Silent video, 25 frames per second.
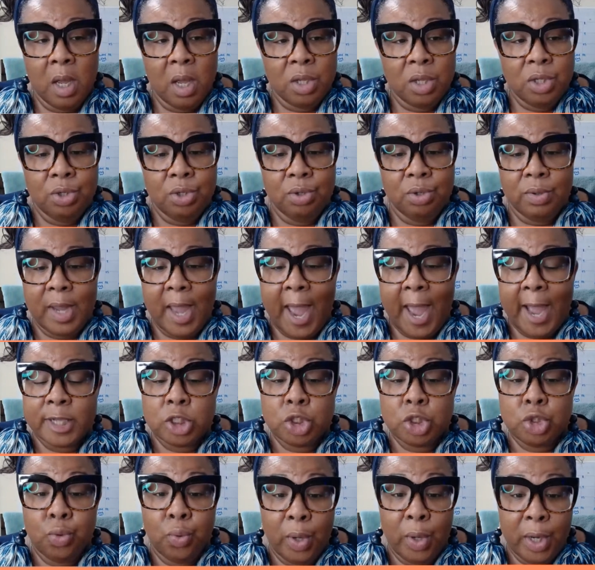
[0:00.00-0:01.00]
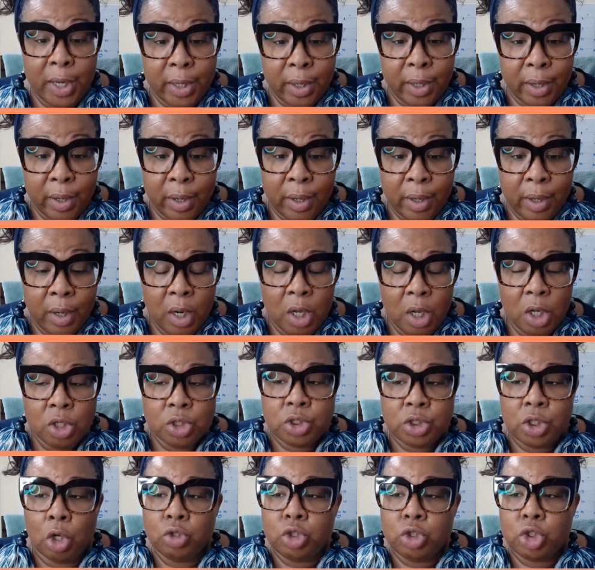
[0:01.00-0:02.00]
You got Twitter.
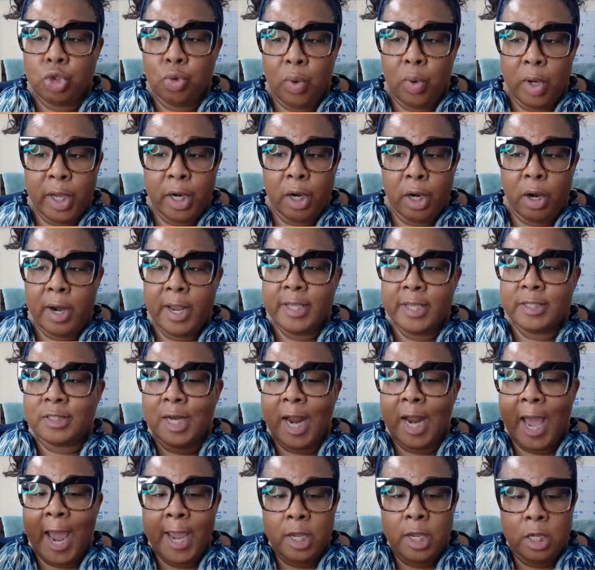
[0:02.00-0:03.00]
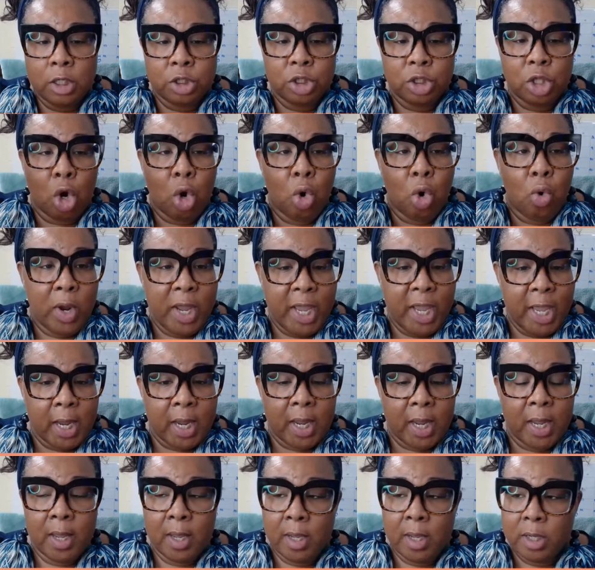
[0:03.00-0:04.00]
So Twitter is like the
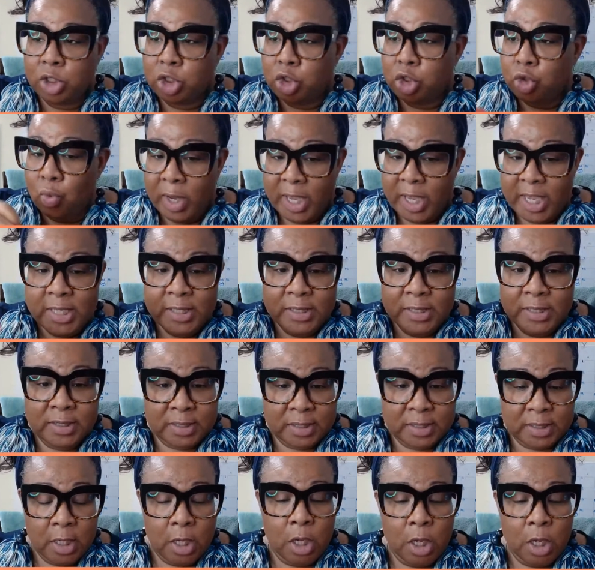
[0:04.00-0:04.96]
quick tweets.